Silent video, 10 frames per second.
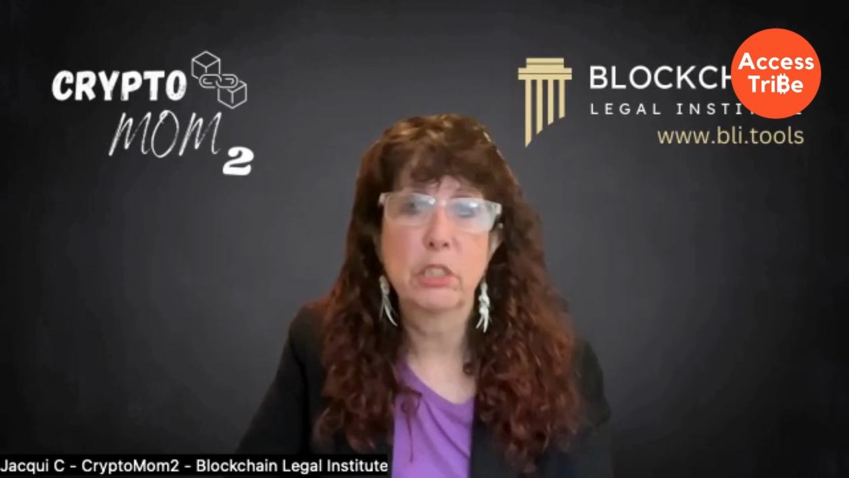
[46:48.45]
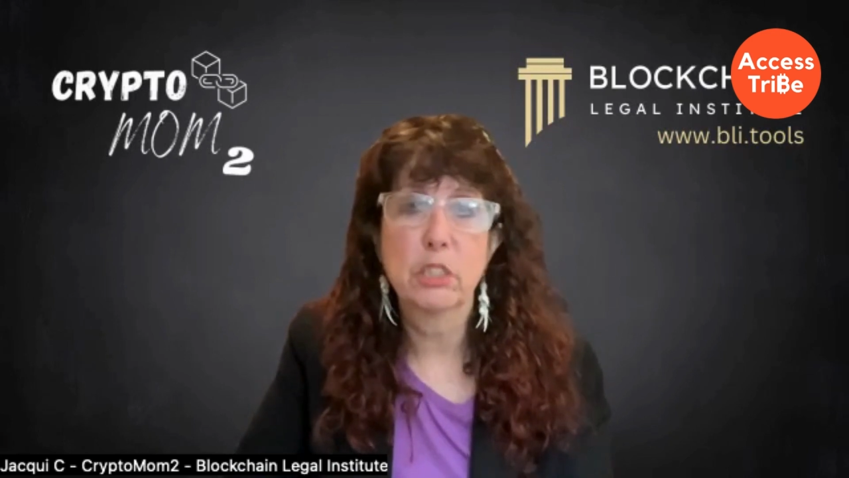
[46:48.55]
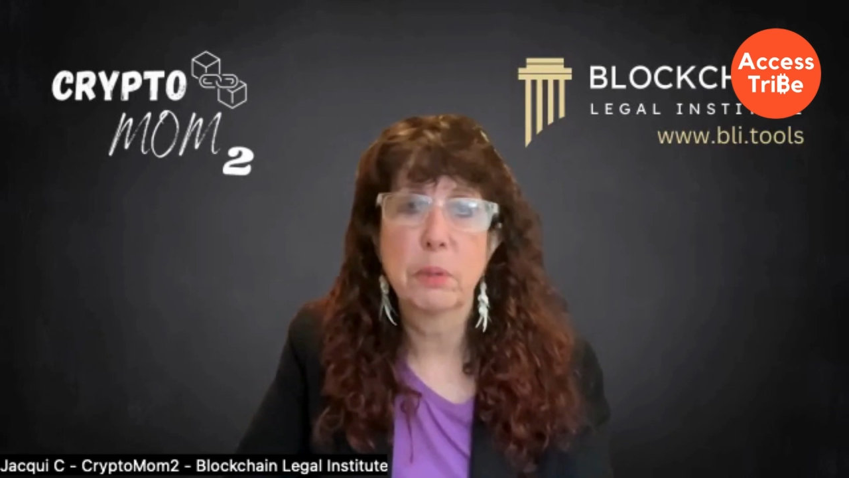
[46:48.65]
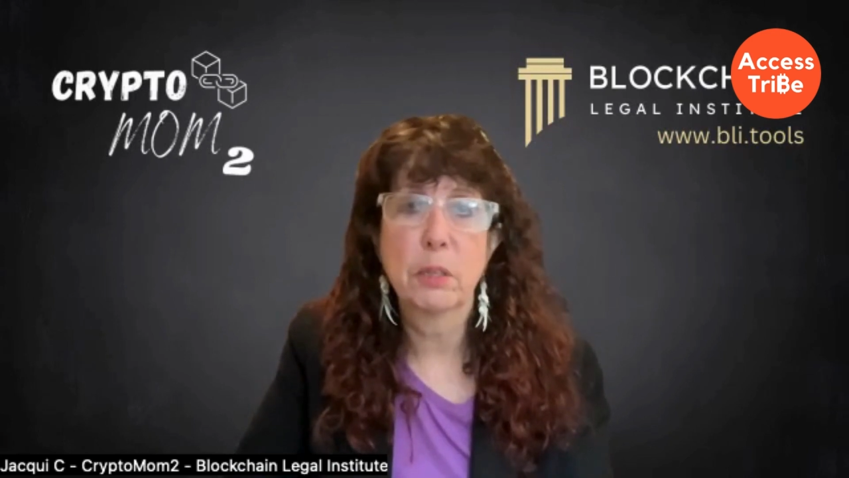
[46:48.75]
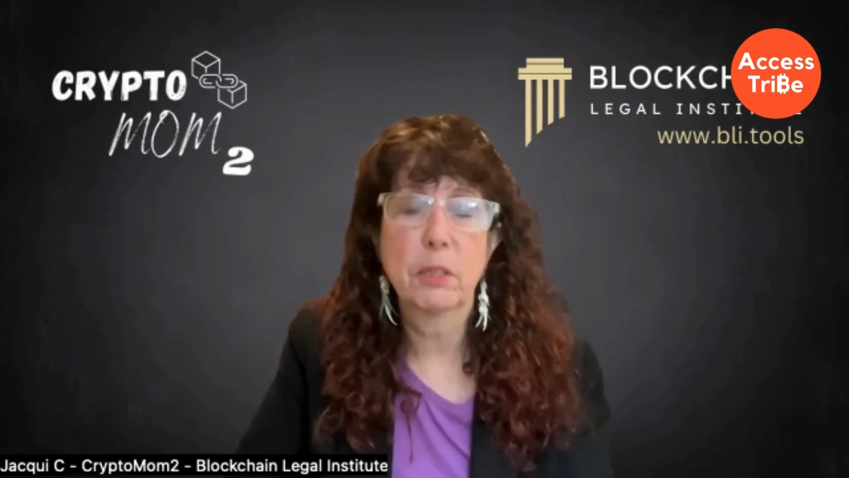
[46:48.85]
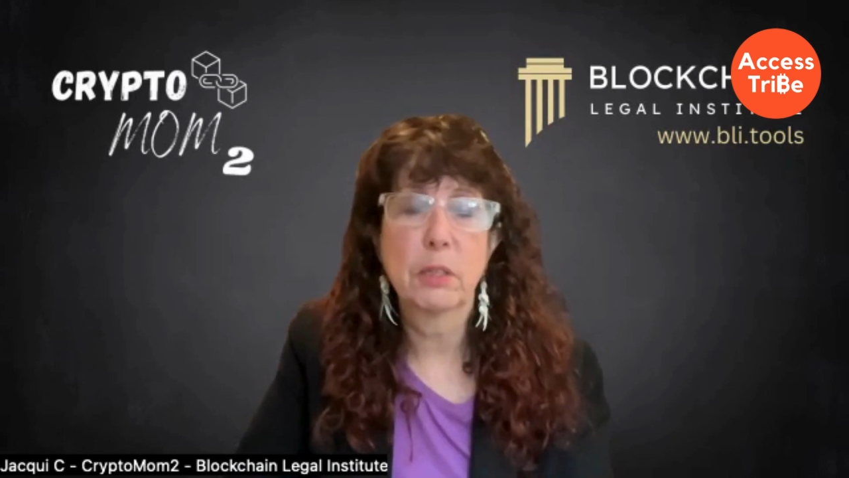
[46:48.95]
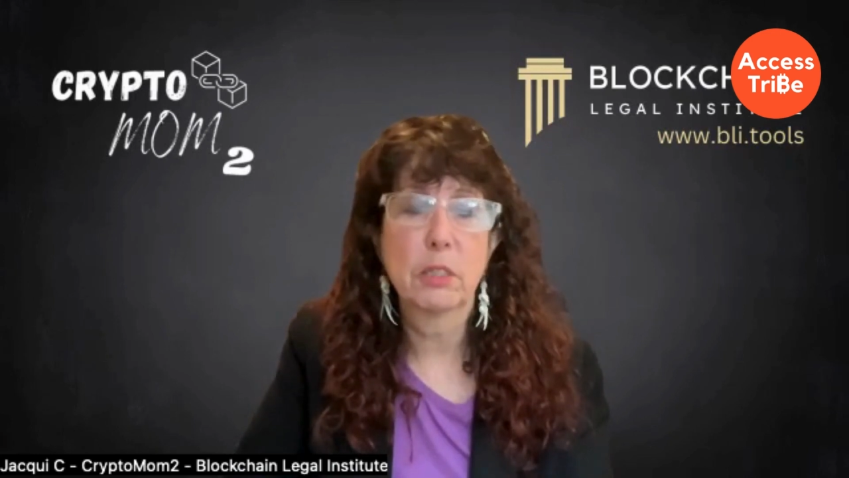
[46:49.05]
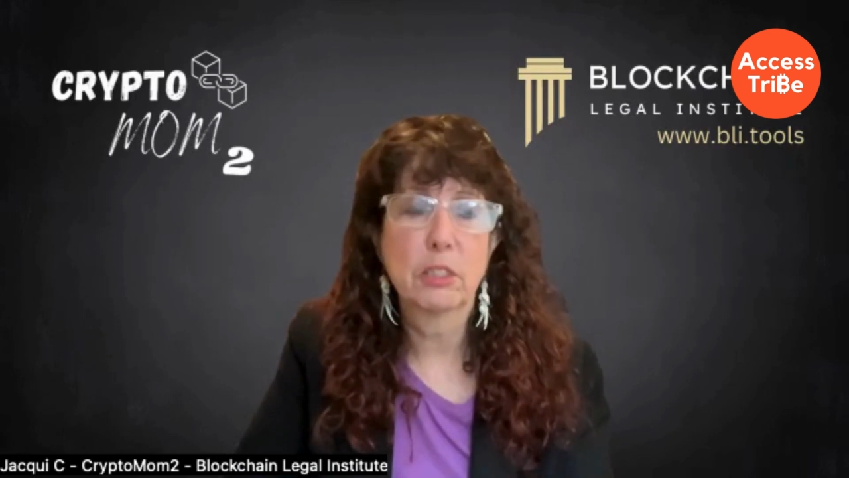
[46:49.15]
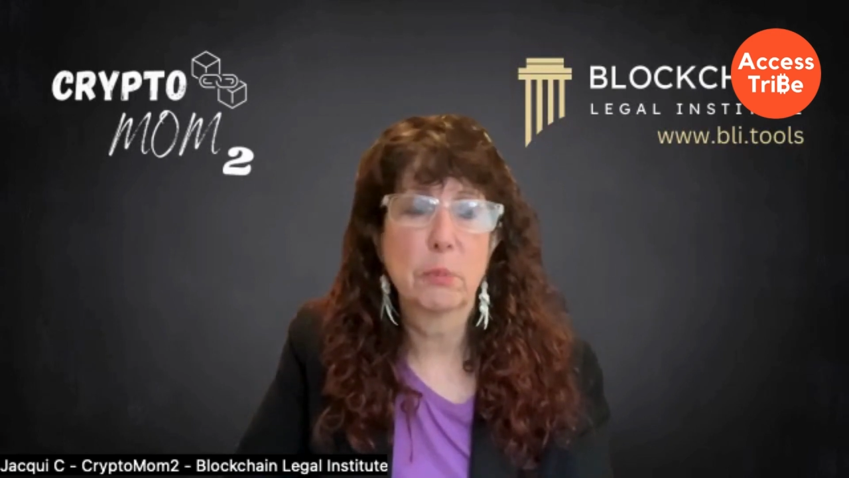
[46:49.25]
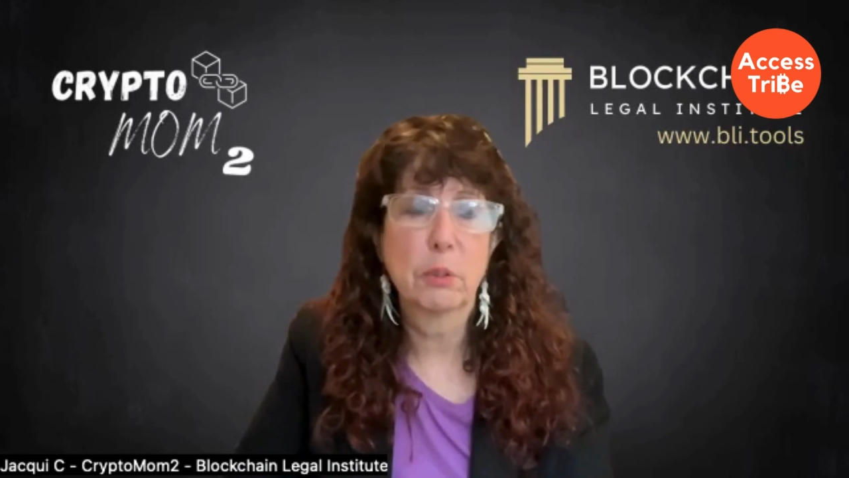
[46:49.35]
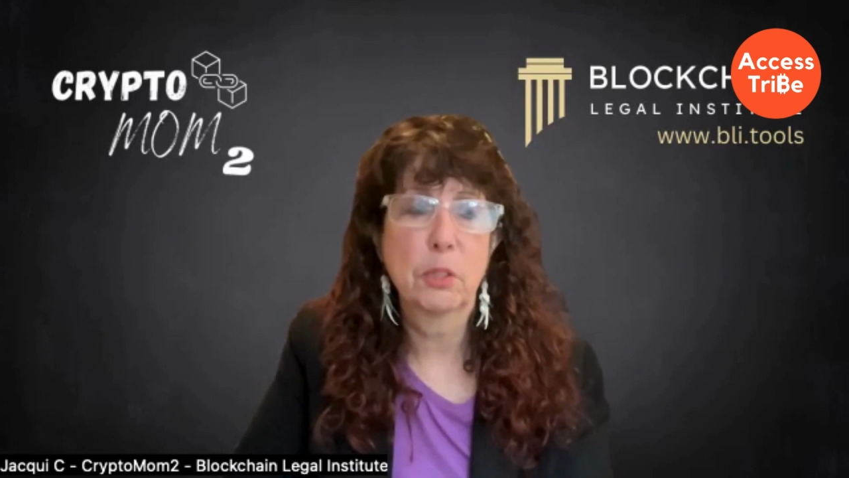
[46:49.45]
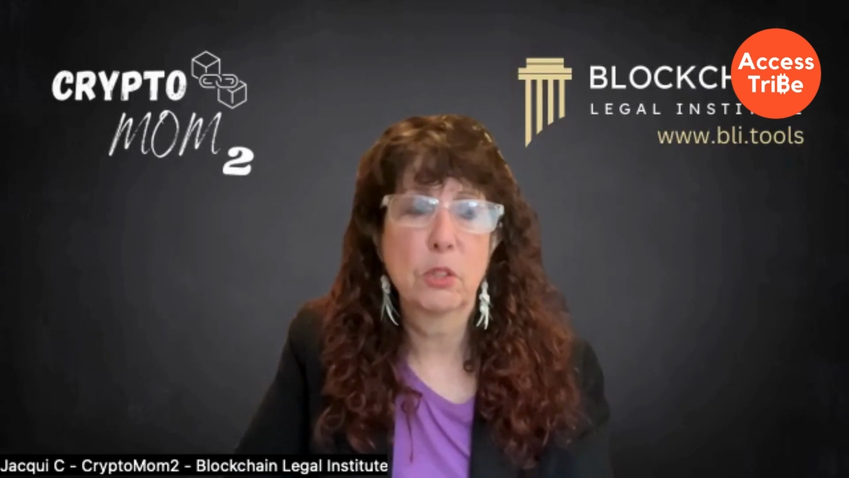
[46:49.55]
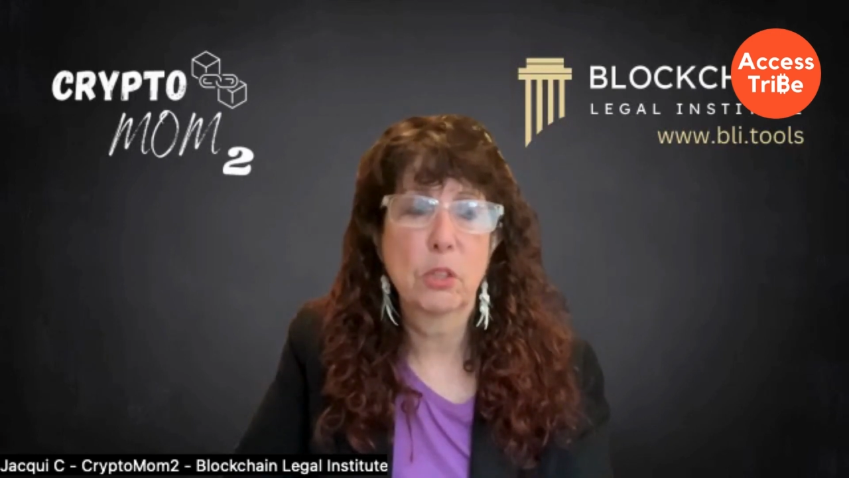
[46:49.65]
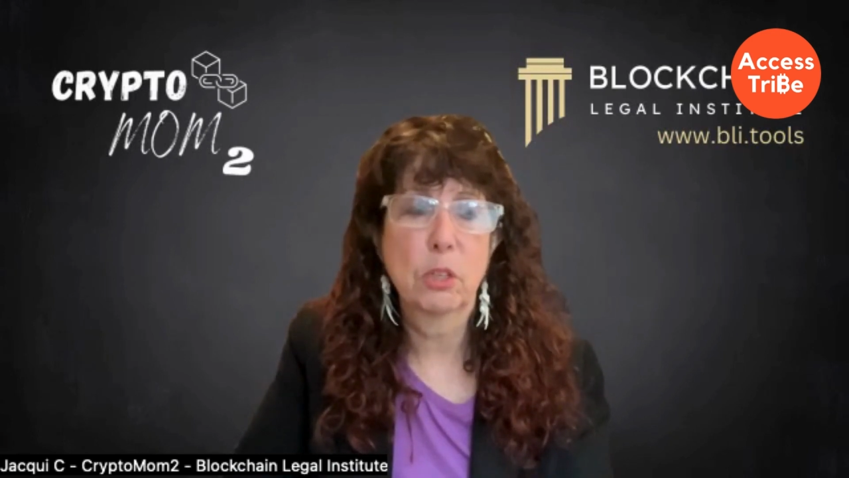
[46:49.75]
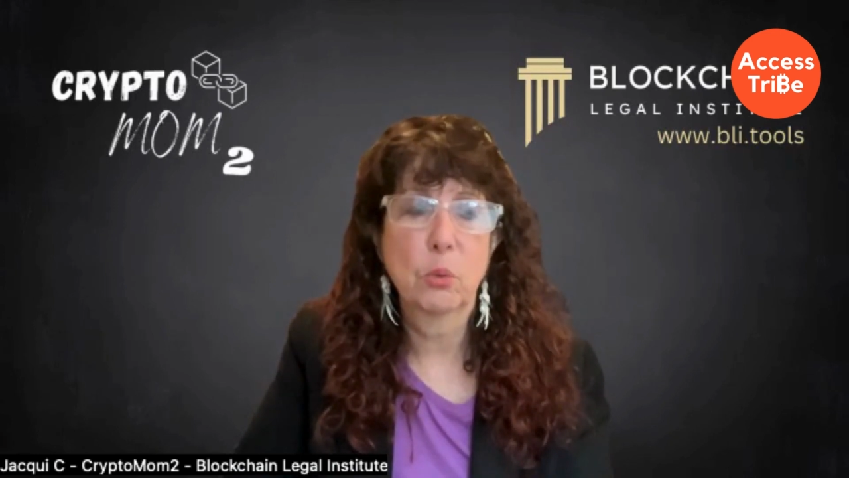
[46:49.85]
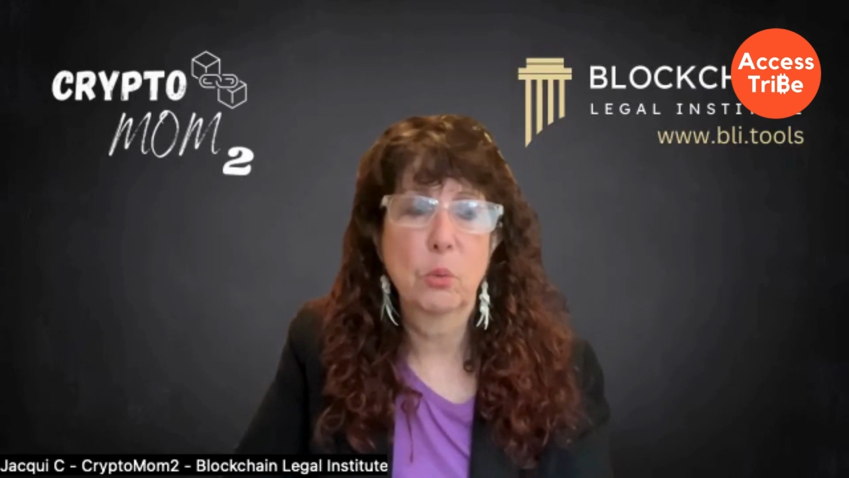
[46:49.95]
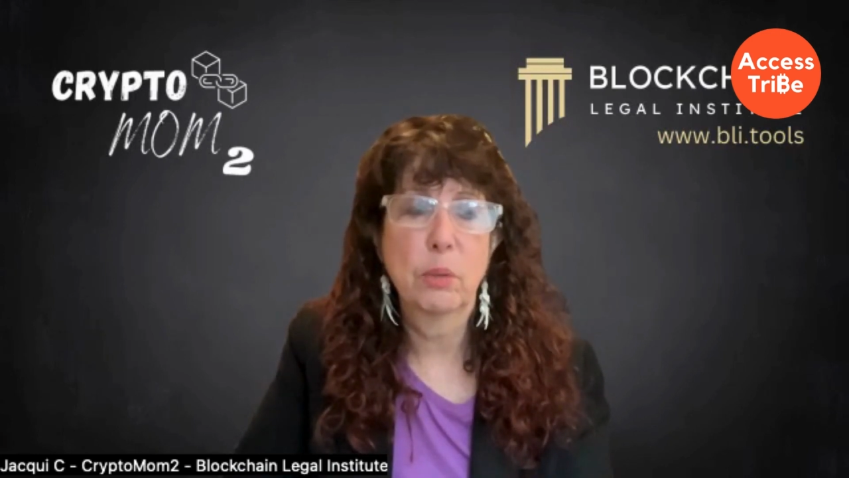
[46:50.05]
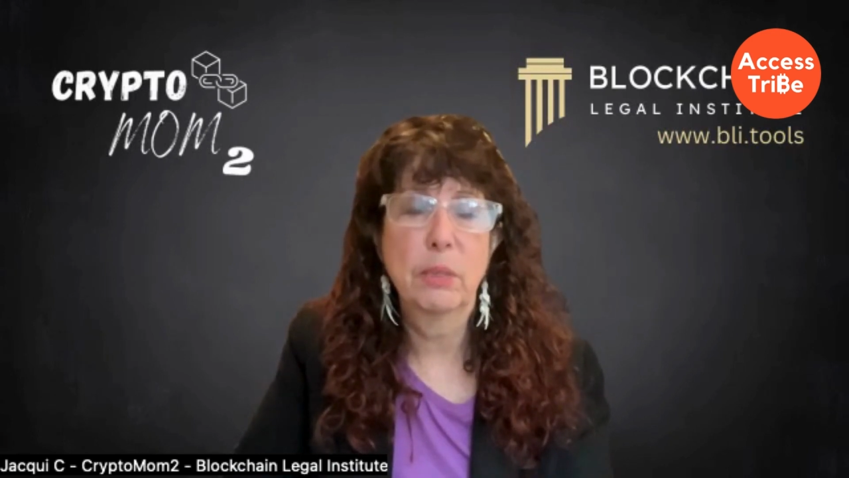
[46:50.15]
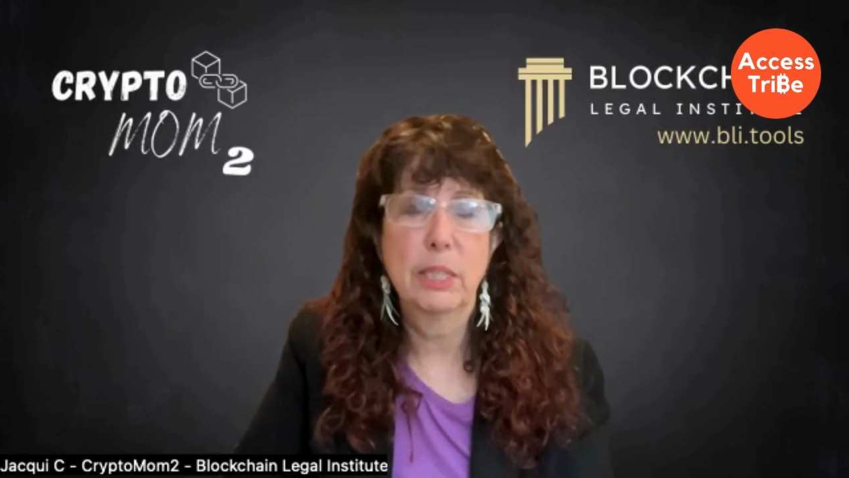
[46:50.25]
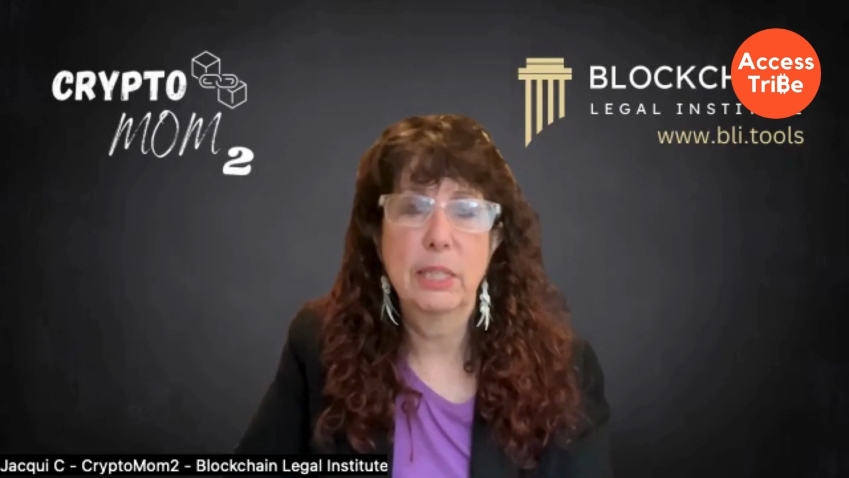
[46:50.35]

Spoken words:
experienced other women